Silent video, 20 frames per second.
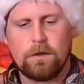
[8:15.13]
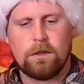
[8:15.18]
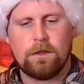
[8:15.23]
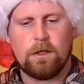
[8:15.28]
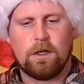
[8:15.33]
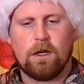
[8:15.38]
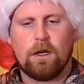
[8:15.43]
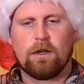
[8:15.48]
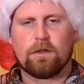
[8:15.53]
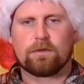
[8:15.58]

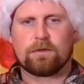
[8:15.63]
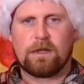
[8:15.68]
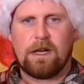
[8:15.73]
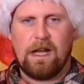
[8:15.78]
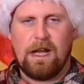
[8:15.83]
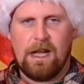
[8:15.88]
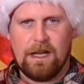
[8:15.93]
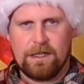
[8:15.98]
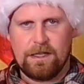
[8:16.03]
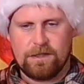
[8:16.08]
All
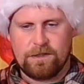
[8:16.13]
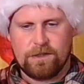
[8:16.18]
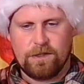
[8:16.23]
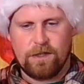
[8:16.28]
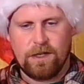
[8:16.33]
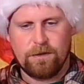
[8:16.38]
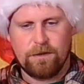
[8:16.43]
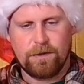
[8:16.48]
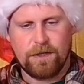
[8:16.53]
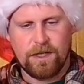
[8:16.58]
right, so
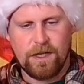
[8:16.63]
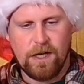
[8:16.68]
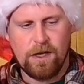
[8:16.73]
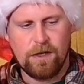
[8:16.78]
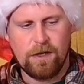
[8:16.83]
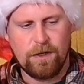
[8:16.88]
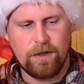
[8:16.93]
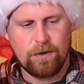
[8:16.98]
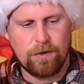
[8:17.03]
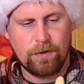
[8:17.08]
here we
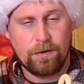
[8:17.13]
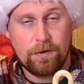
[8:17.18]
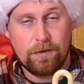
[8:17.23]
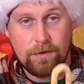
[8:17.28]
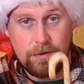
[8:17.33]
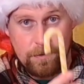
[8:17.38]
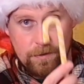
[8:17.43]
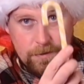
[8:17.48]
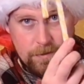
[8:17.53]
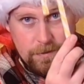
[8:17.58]
go.
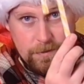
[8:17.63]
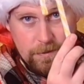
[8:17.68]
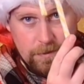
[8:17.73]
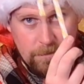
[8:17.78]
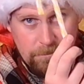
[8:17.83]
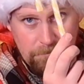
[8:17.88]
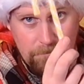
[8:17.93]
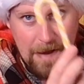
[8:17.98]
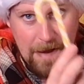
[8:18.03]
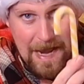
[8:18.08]

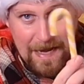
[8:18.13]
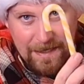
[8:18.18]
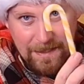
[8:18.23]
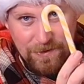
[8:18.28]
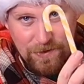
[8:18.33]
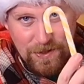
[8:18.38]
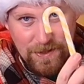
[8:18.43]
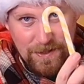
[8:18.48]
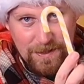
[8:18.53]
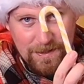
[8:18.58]
Mac and
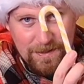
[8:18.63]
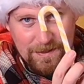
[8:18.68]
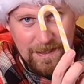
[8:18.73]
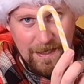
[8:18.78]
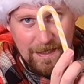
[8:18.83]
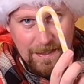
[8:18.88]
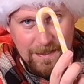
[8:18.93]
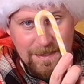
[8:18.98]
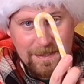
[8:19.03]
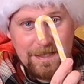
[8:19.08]
cheese
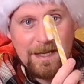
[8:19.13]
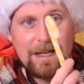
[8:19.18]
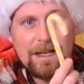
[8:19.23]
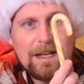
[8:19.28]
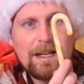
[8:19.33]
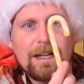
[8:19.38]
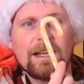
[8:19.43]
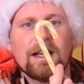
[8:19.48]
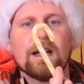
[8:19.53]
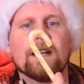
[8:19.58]
candy
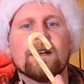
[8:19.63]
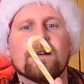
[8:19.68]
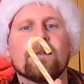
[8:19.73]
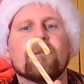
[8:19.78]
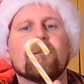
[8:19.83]
cane.